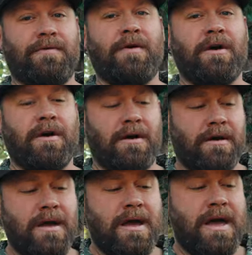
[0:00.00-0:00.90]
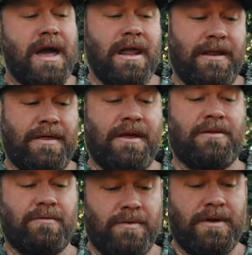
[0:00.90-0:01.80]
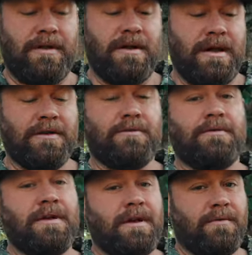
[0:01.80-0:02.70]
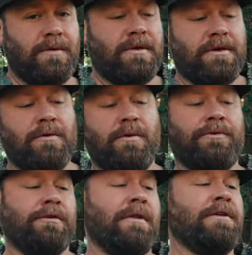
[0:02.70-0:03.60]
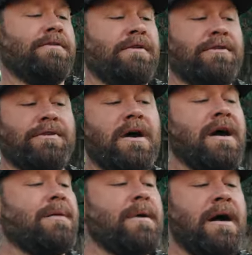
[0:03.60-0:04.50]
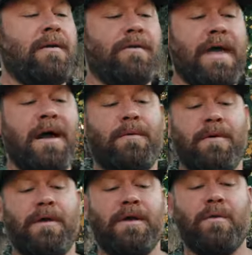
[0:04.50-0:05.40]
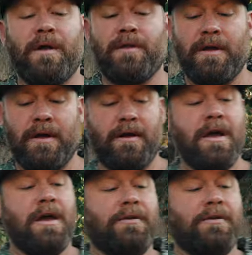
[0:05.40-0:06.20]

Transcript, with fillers: far. And I think it's really interesting and really cool. So let's just talk about that really quickly here.